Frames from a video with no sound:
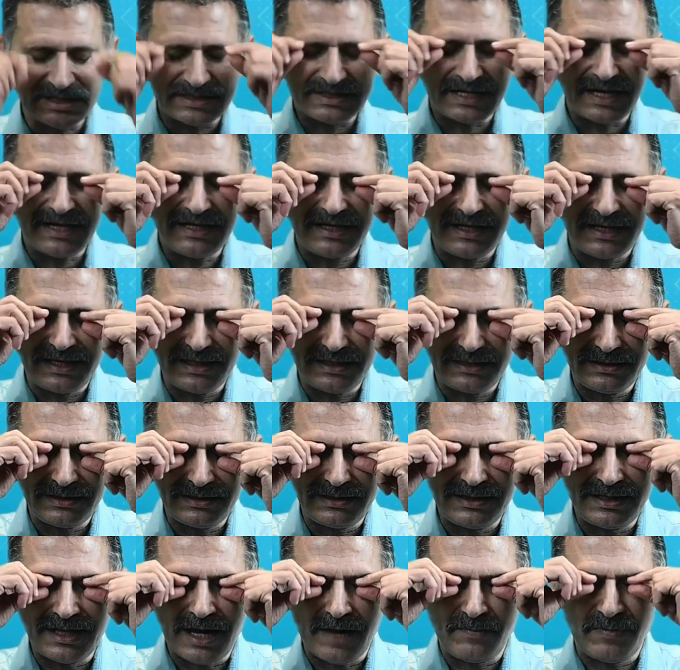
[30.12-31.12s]
is done
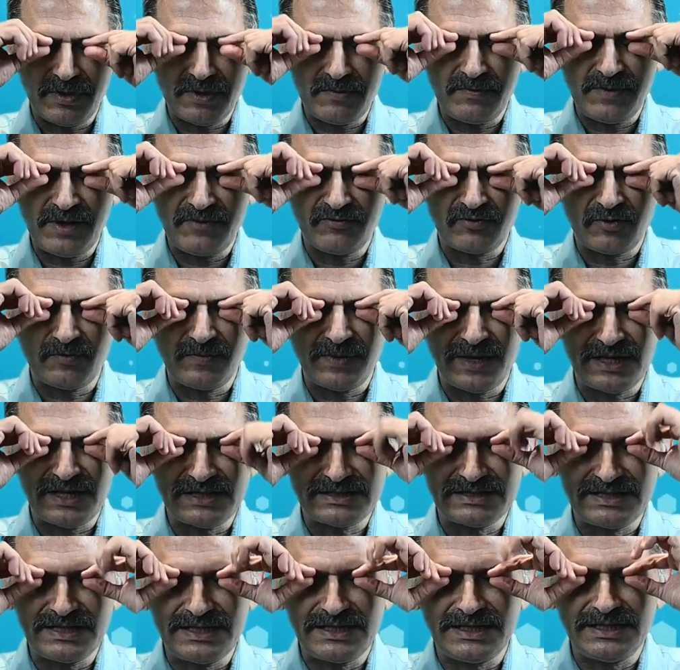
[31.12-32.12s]
in the upper
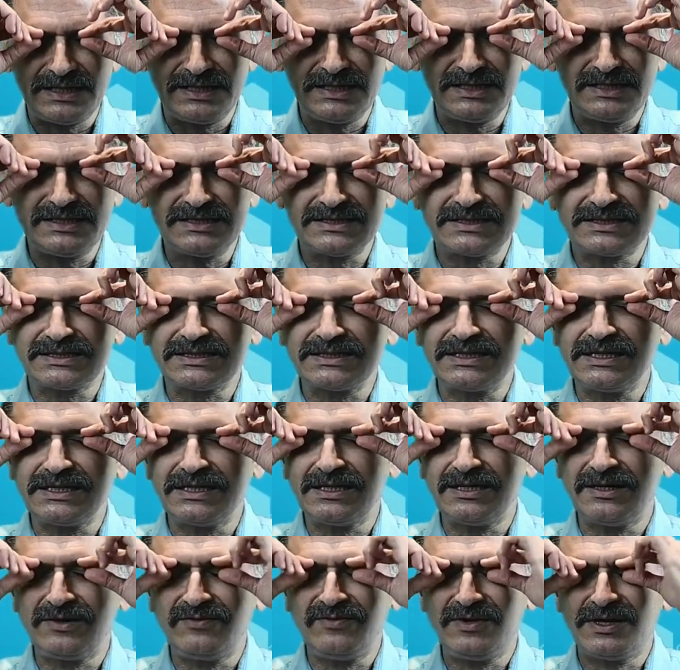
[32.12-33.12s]
blepharoplasty is
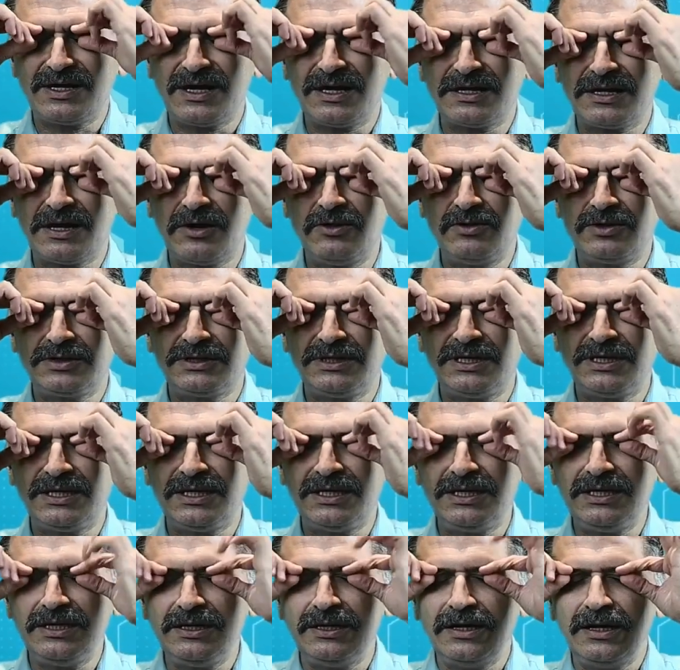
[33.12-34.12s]
we cut out
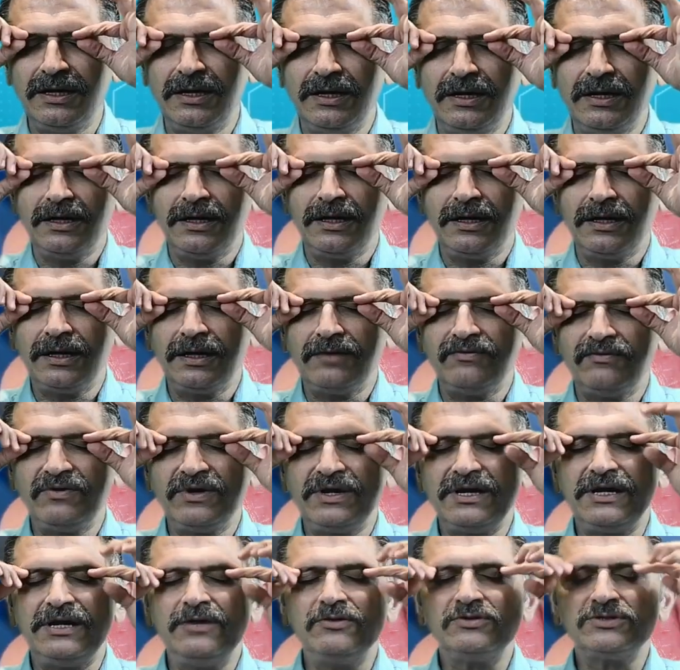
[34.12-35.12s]
we
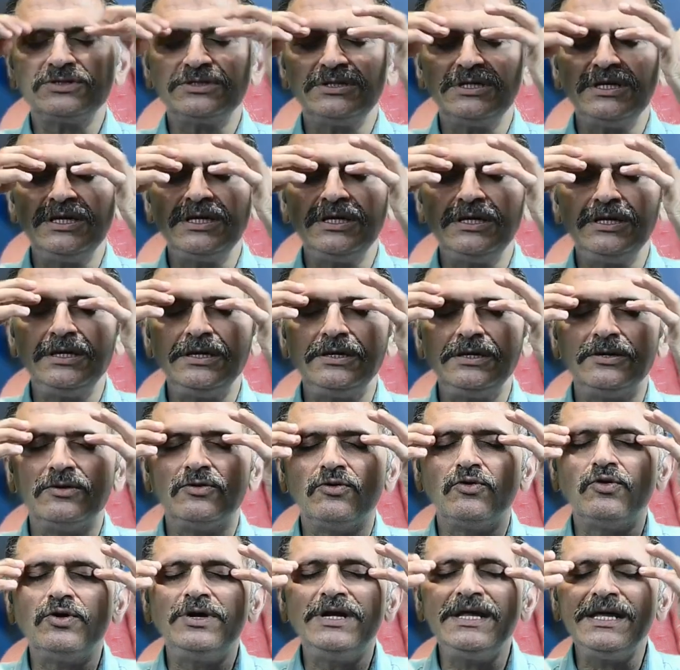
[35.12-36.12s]
reduce the
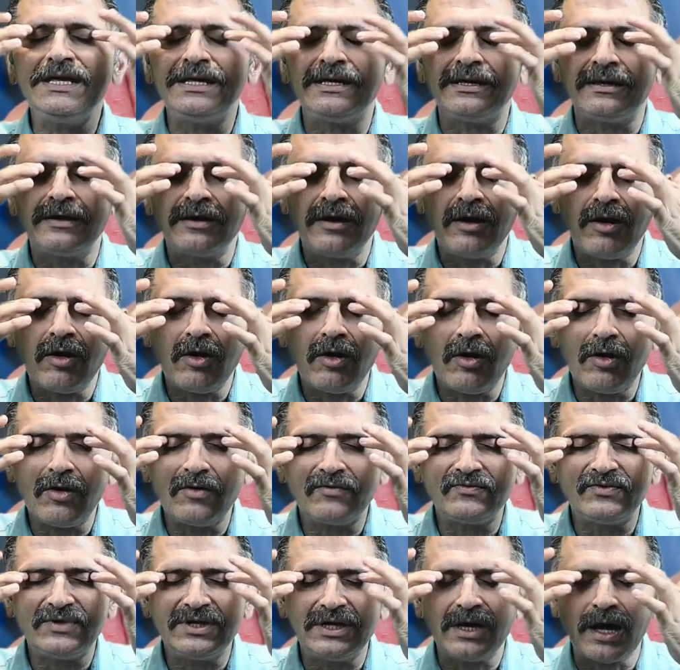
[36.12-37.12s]
hooding
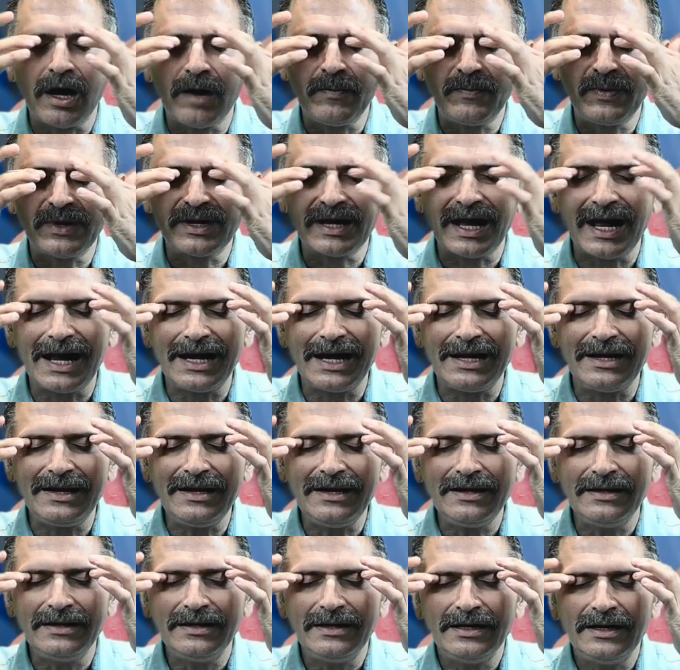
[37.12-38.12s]
of the upper
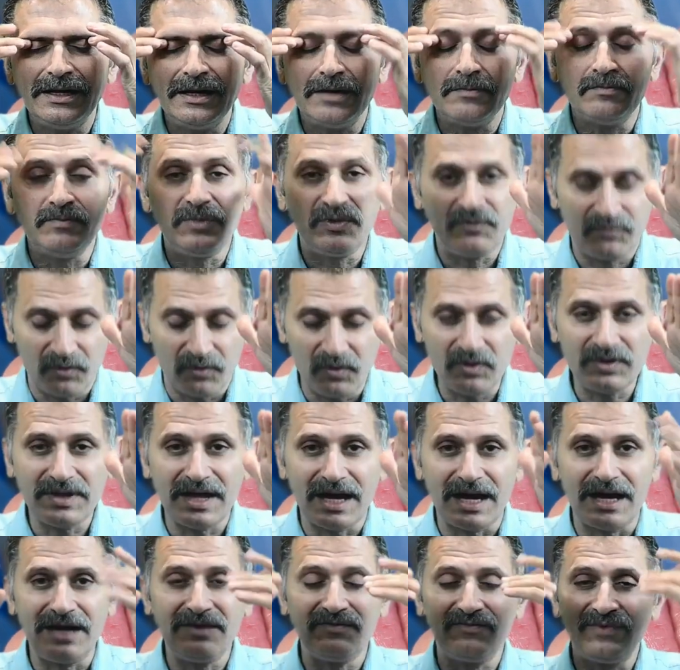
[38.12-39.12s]
eyelid. Before
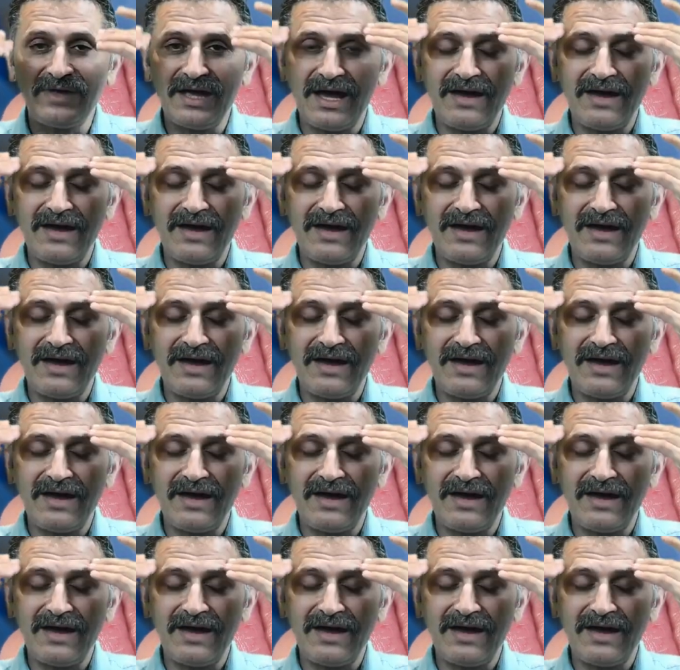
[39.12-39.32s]
that, we